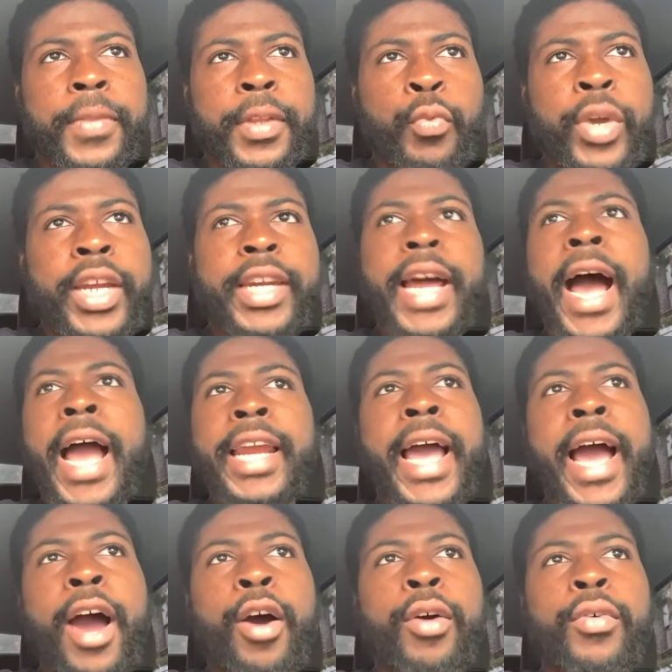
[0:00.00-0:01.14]
We die
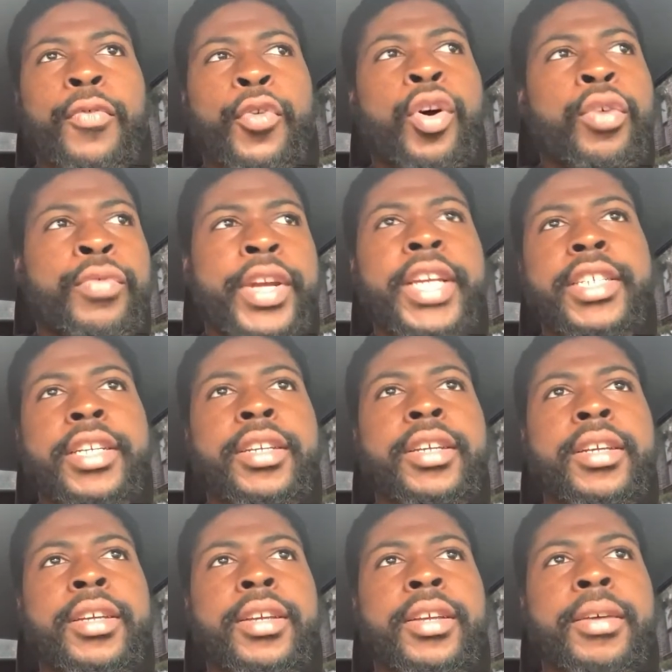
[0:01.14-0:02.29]
now for a reason.
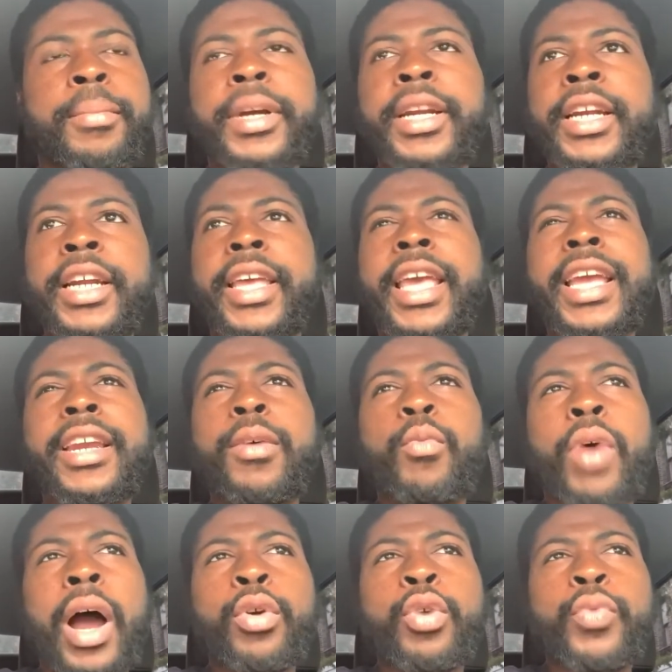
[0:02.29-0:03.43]
But in the kingdom,
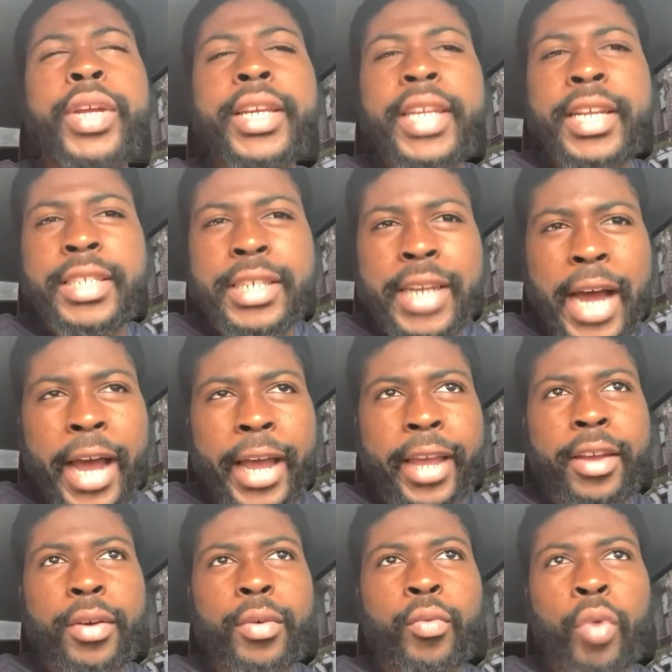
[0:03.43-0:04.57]
why would we need to die?
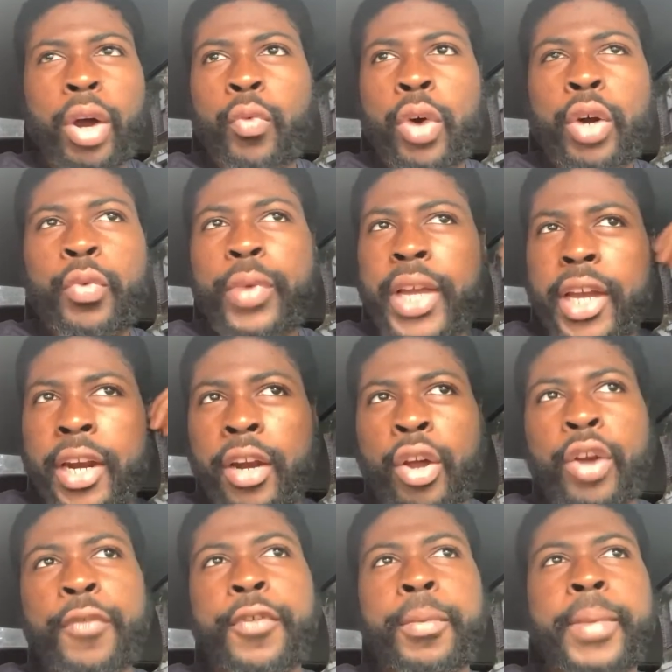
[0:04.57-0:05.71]
What what are we going to
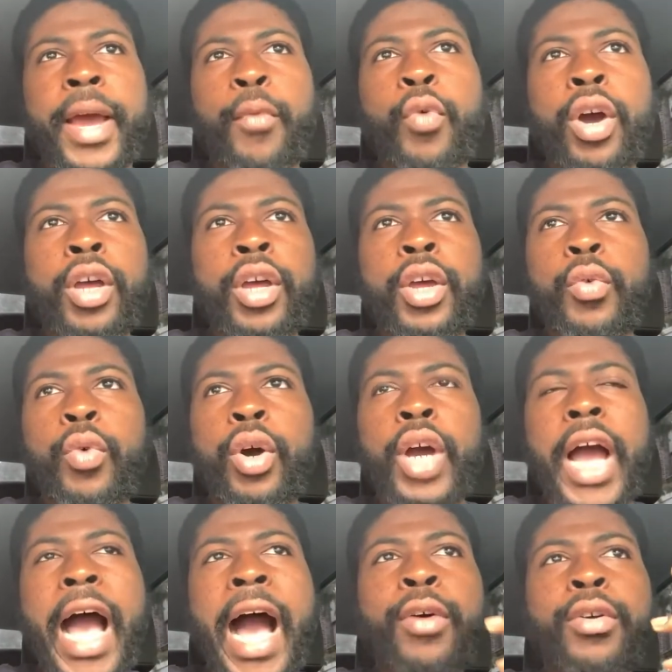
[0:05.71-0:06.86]
learn from that? What, what
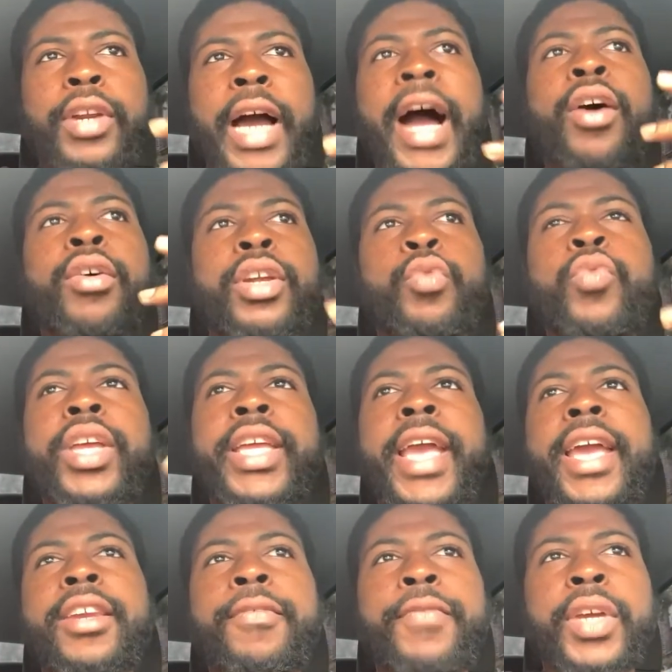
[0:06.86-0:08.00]
how how did we
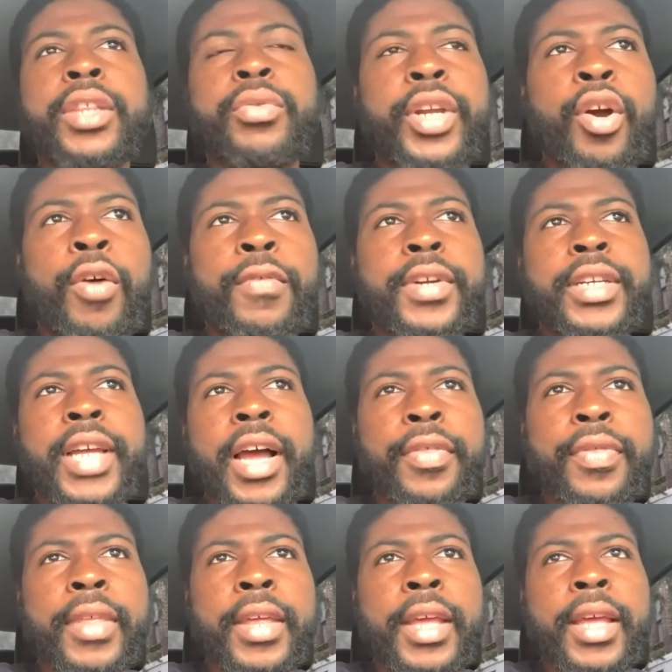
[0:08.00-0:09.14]
gain the victory over
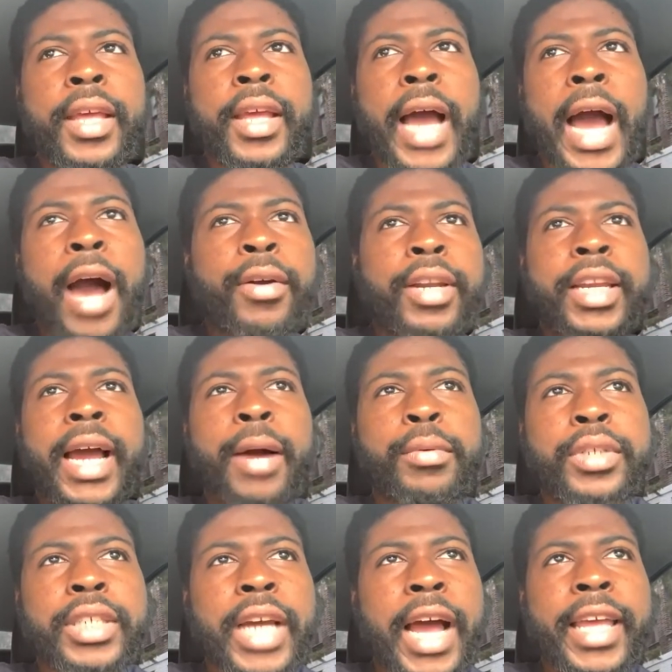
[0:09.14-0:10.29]
death? How did Yahweh
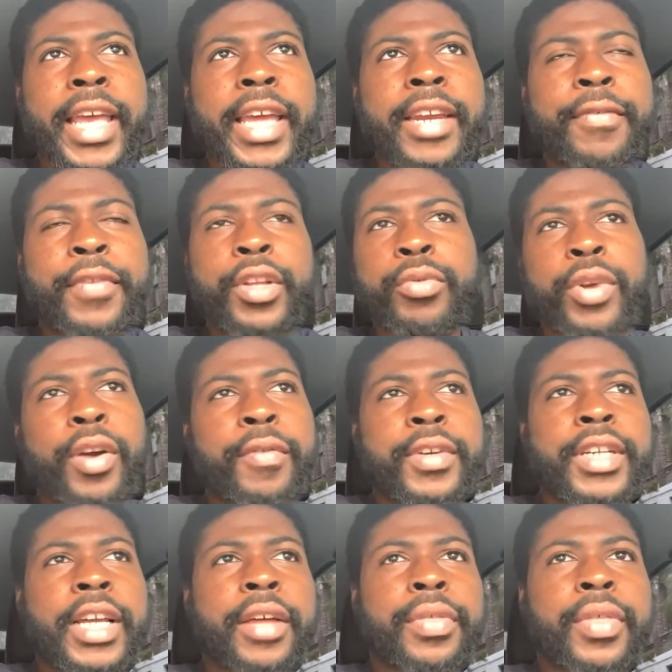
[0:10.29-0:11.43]
Shai gain the victory over
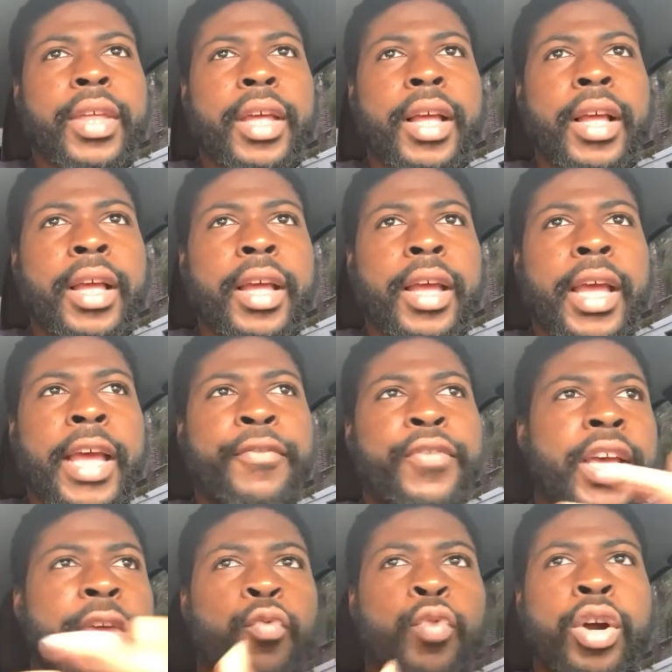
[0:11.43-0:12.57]
death if
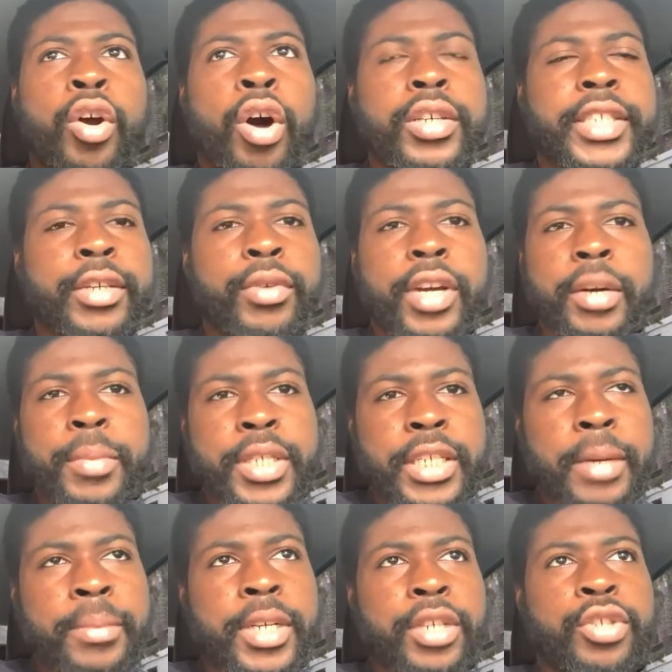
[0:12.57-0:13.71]
if we're all still going to be
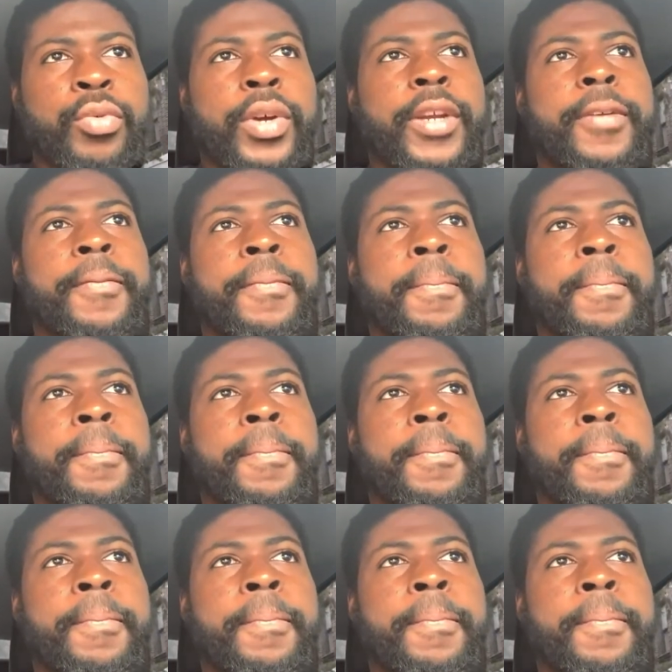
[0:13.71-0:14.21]
subject to it?